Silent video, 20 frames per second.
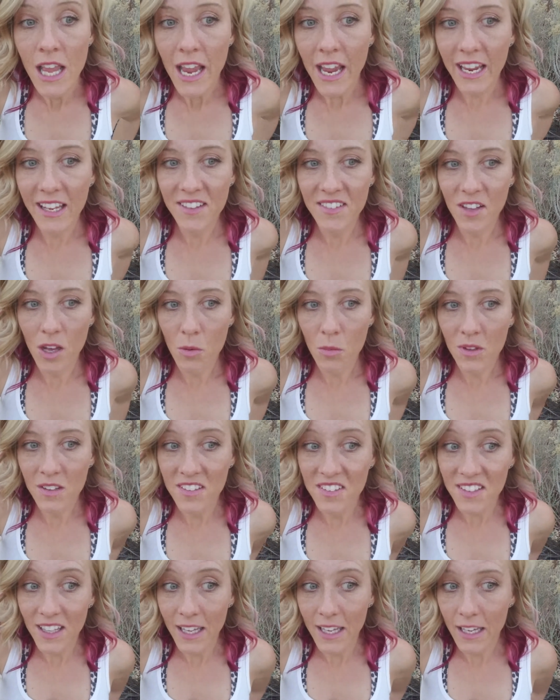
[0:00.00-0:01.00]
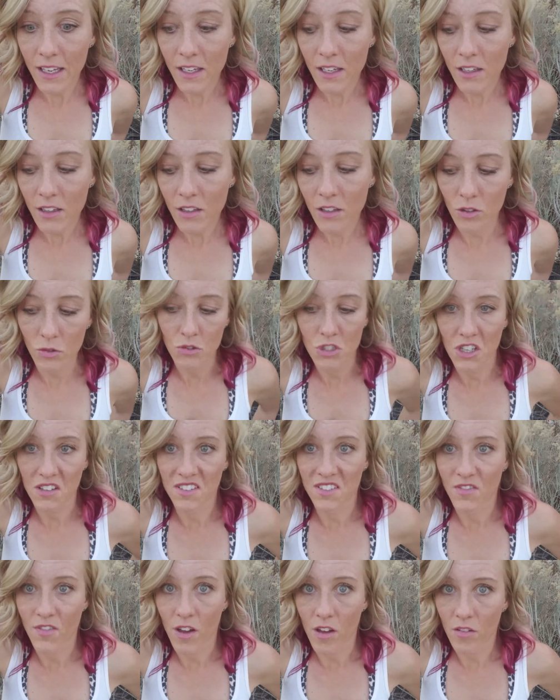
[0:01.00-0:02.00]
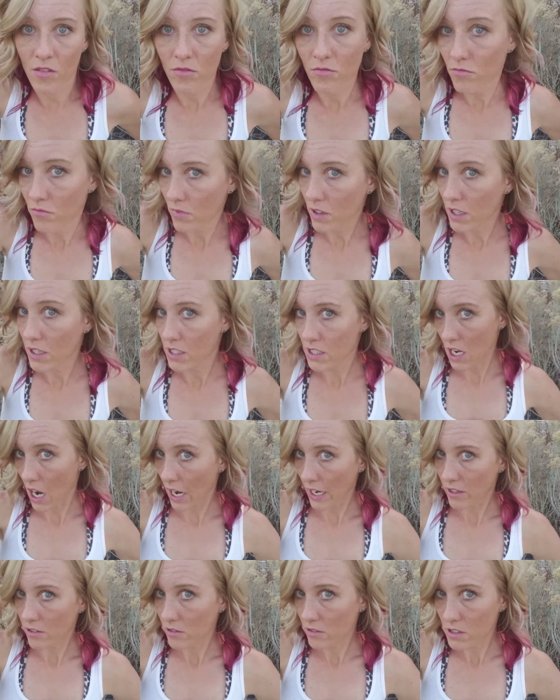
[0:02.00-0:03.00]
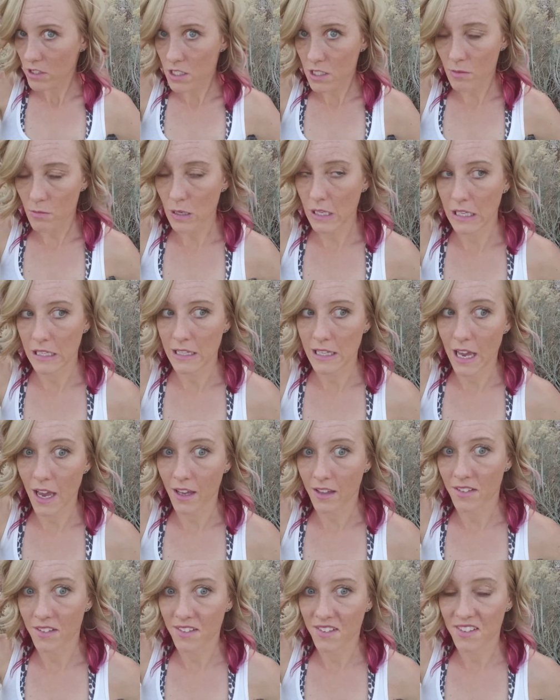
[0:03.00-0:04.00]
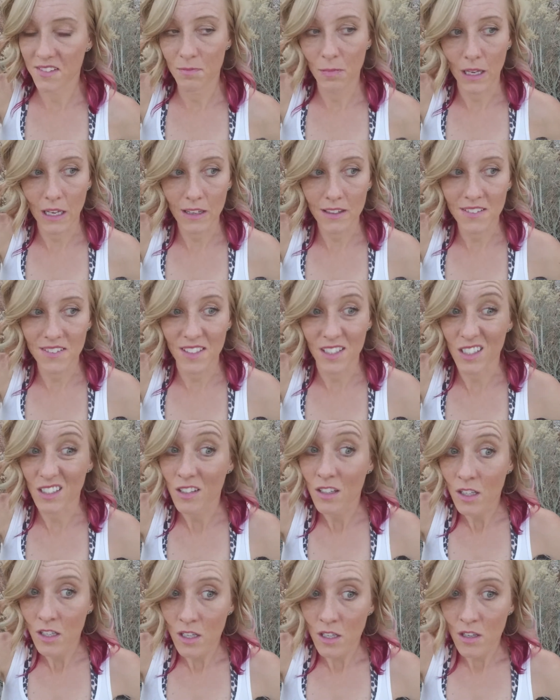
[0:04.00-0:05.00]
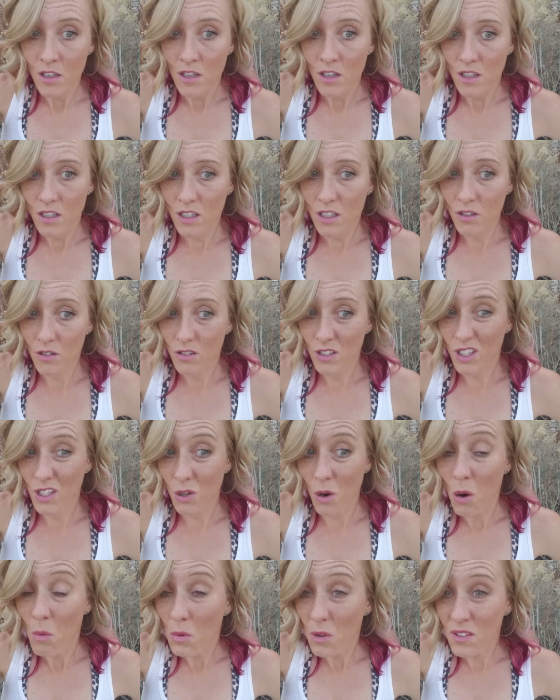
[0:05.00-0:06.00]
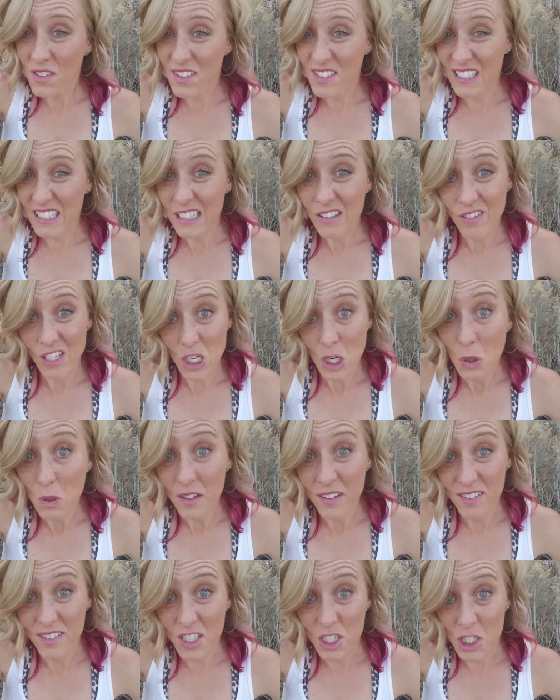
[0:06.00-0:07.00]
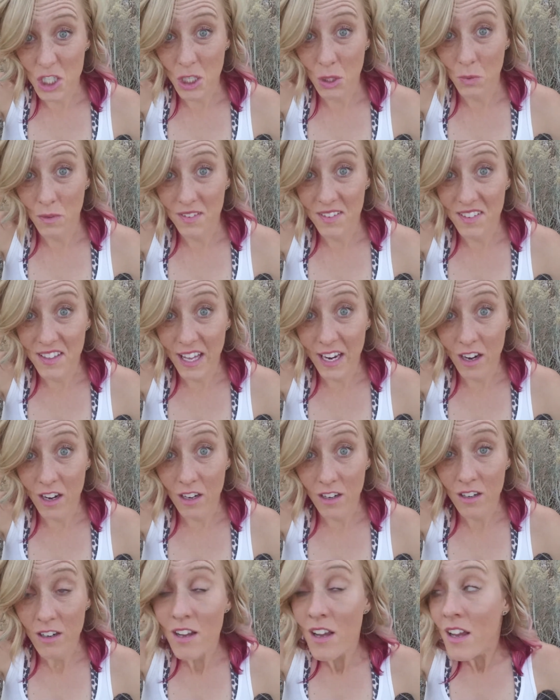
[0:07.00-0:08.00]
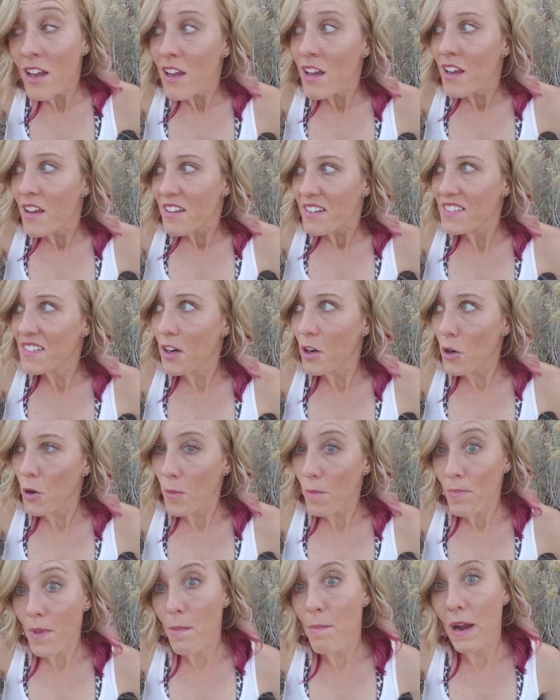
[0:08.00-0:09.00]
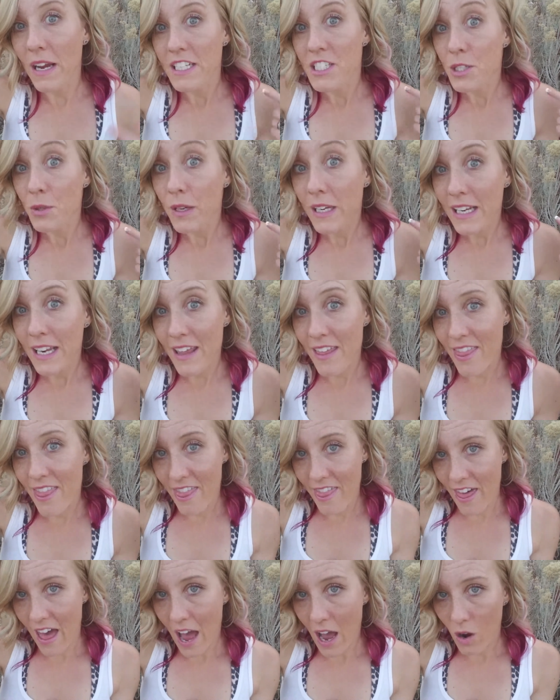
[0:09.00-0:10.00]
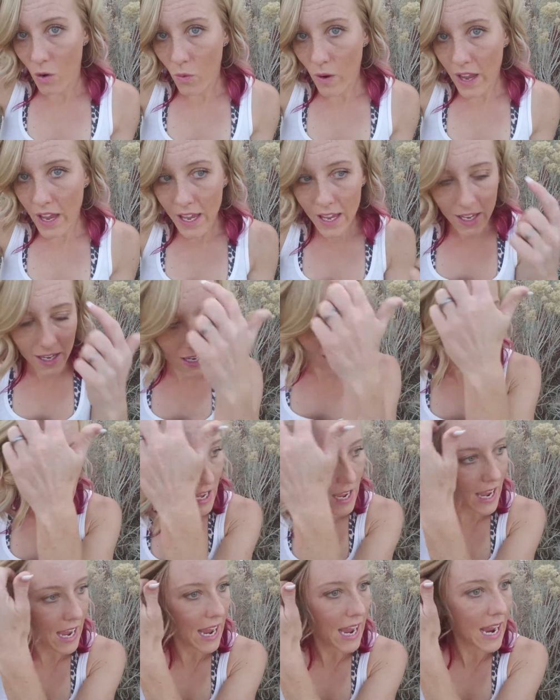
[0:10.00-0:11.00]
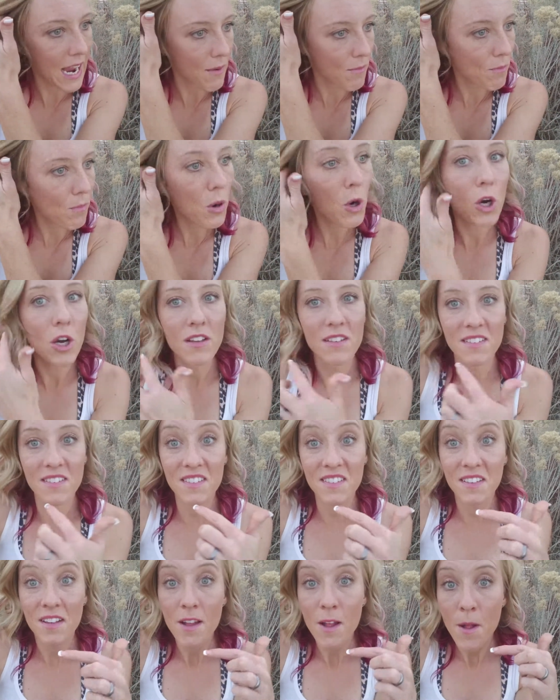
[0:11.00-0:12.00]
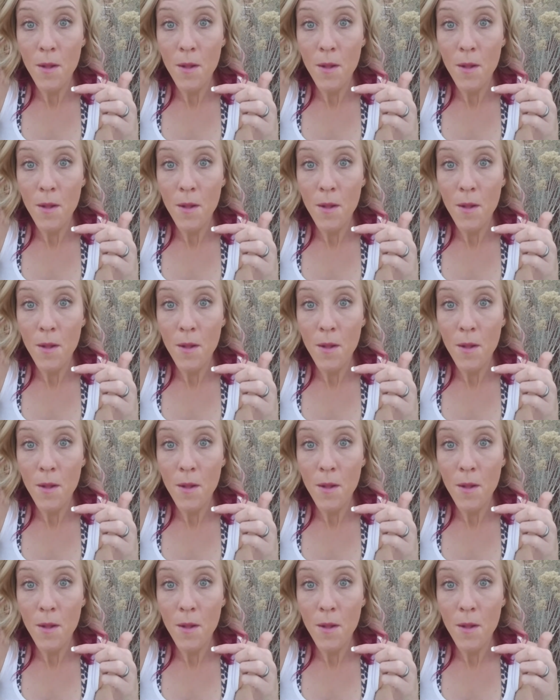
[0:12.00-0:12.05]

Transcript: It's almost like you just felt entitled to be in that space, and you almost didn't even notice that she was there. So by doing it that way, it puts